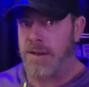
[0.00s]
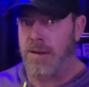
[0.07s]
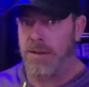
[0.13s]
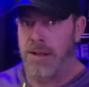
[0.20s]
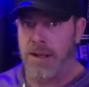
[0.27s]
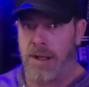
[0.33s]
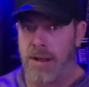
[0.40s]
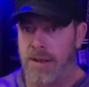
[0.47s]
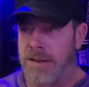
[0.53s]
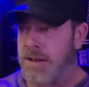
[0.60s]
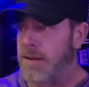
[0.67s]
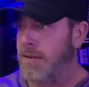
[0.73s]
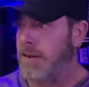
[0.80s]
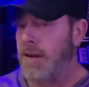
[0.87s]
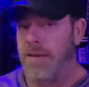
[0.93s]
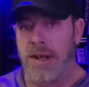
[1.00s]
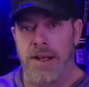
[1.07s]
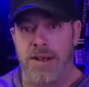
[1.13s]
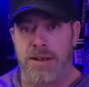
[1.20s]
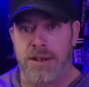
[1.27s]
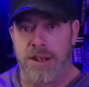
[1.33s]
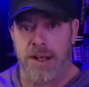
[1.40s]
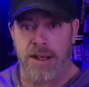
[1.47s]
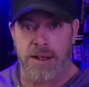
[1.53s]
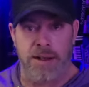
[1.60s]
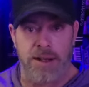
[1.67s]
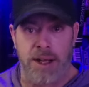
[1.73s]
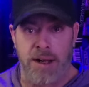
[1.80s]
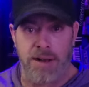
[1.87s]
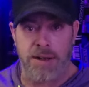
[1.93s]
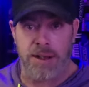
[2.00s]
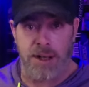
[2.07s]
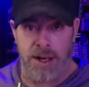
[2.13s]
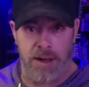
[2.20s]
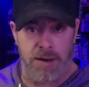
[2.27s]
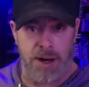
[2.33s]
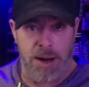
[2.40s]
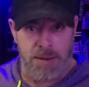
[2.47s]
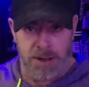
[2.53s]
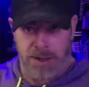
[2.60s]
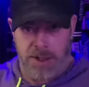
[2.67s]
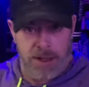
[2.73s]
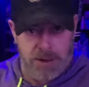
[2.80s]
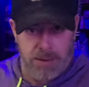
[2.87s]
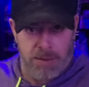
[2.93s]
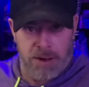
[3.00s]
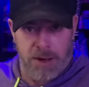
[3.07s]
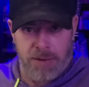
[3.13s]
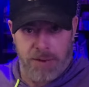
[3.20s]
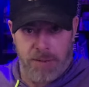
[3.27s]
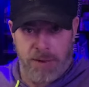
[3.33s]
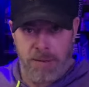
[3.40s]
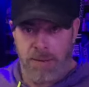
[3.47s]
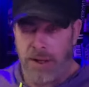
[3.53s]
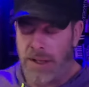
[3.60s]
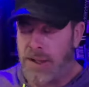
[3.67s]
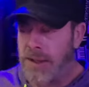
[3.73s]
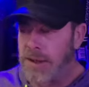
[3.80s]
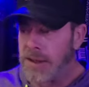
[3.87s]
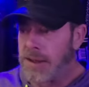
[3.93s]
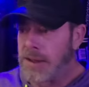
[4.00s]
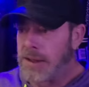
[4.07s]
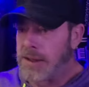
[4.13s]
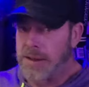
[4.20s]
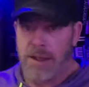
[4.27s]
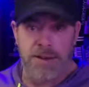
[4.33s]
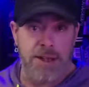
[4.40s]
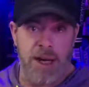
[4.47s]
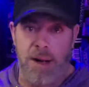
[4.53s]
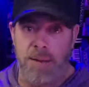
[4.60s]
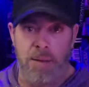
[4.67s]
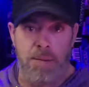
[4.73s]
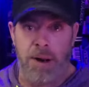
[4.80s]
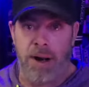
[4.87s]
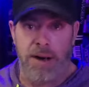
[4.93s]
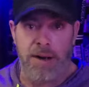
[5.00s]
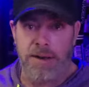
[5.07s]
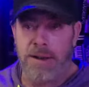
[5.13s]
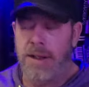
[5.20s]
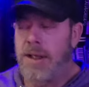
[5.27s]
So you got to see if you have an injured chicken, you got to you got to grab them, get them away from them. They'll tear them apart.